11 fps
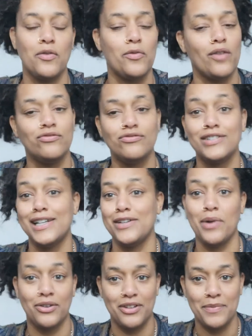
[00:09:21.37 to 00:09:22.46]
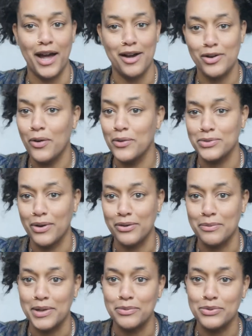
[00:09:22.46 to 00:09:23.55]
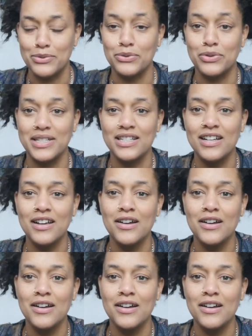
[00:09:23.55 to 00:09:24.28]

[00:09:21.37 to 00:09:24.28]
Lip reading: I really welcome that. I always welcome people's stories.